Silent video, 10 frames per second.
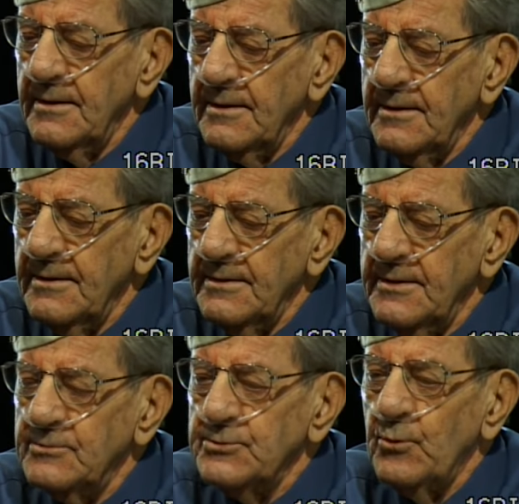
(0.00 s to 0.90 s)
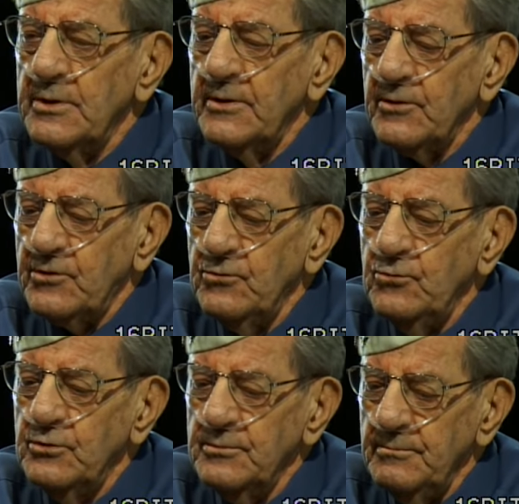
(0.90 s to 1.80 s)
there was one of the crew,
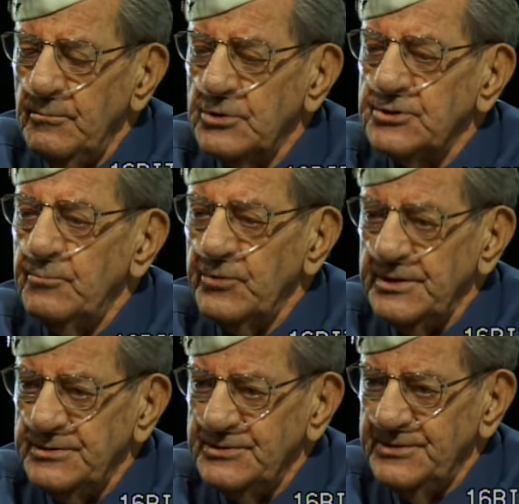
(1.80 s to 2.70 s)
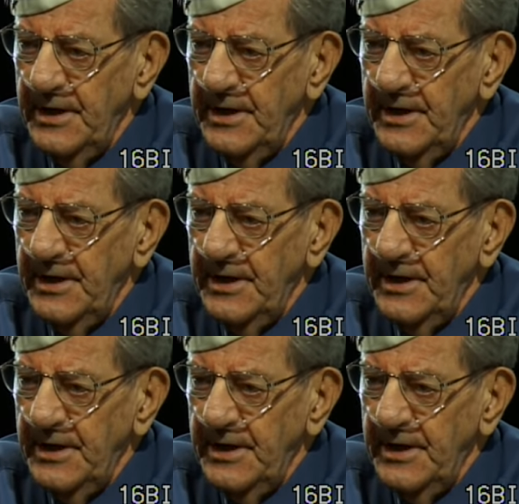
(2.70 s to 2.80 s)
merchant marines, died,